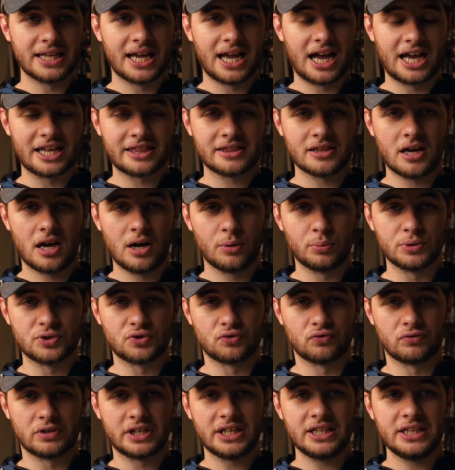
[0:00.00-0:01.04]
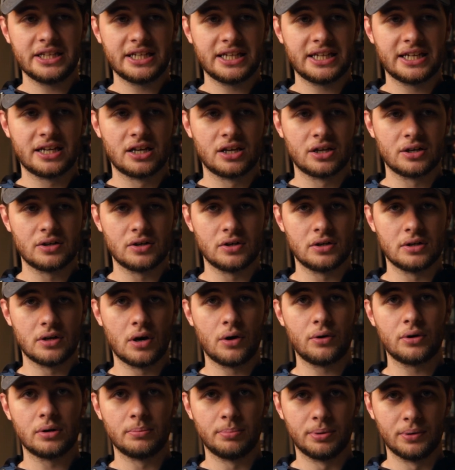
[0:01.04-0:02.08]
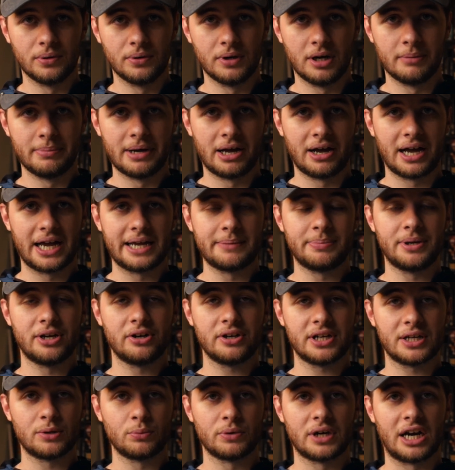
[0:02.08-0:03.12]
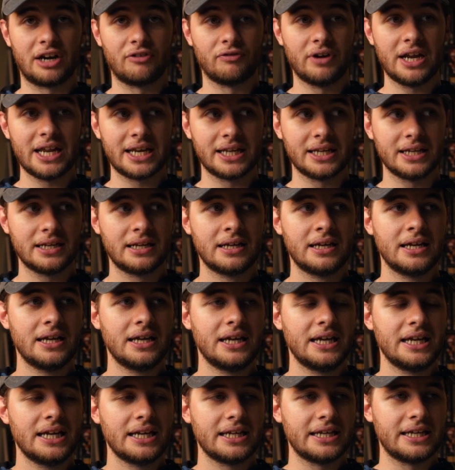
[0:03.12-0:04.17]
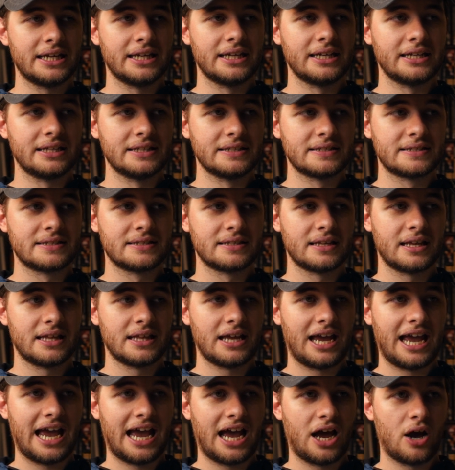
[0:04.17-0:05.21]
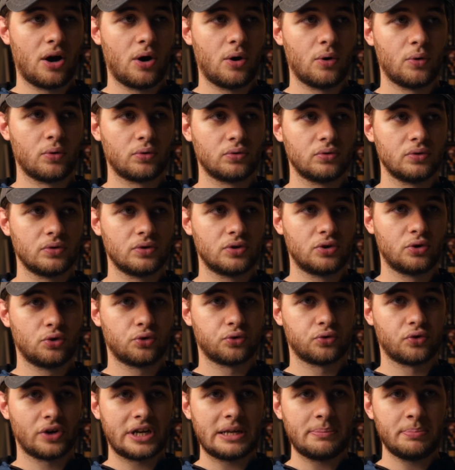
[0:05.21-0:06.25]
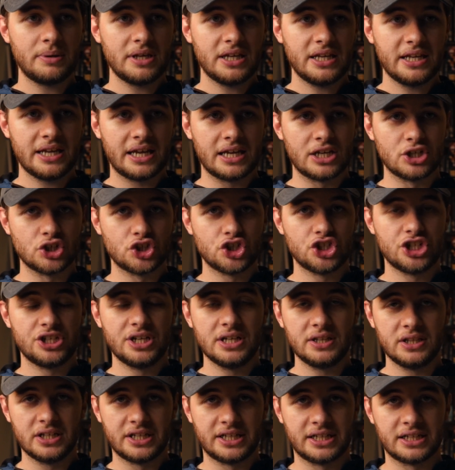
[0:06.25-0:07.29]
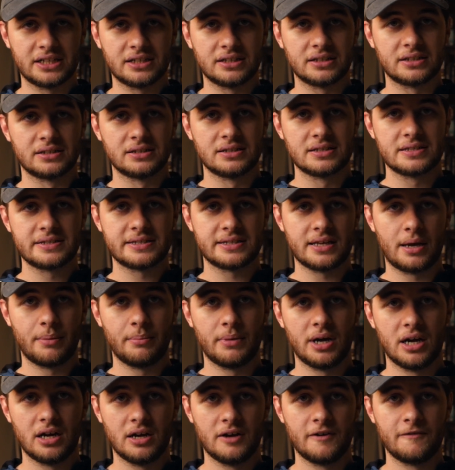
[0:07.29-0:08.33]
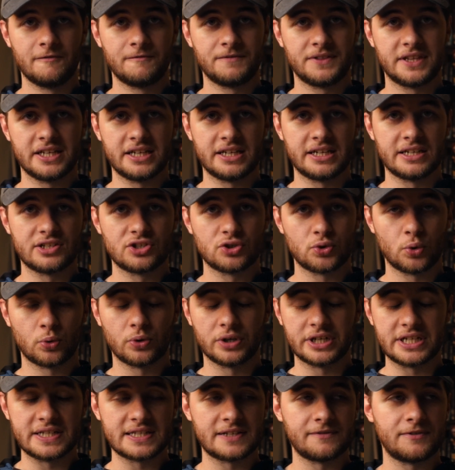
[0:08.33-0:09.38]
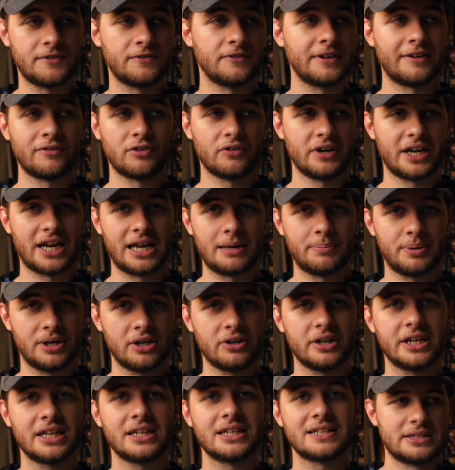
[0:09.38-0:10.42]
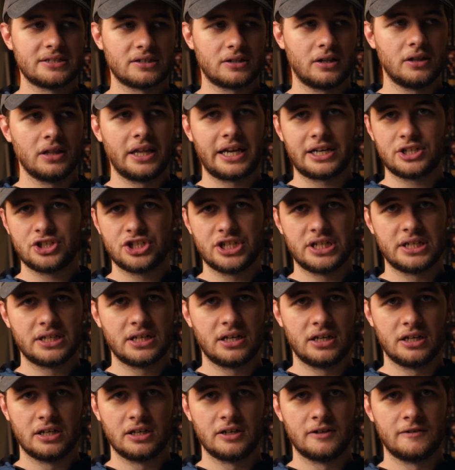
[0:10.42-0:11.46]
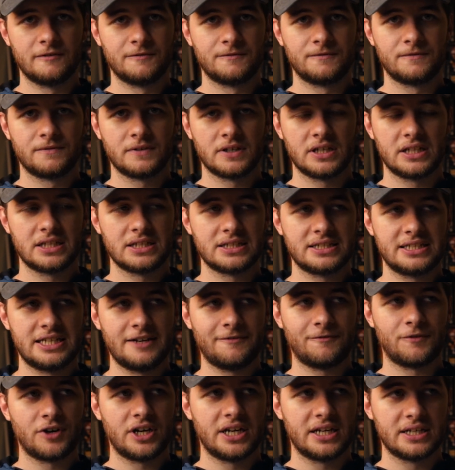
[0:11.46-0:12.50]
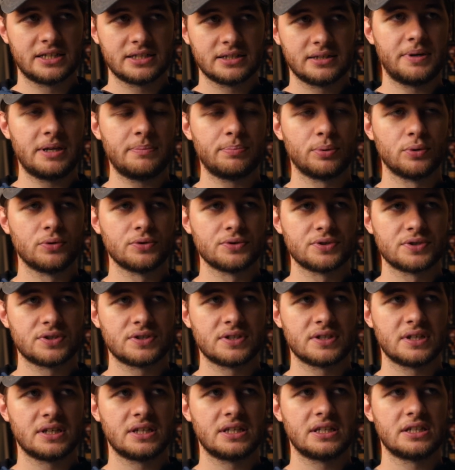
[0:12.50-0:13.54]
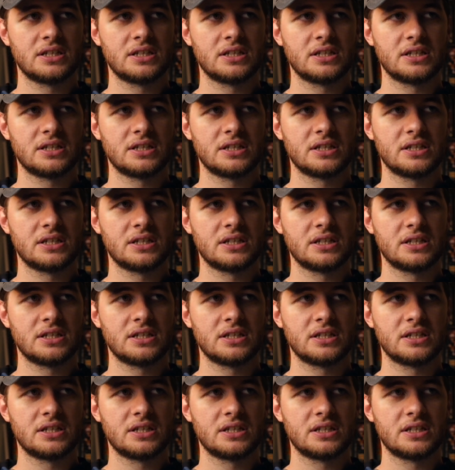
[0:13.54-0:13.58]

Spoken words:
that I thought was really notable about Hyperion when I read it is how creepy and chilling some of the stories. If you've never read Hyperion, it's a collection of different people's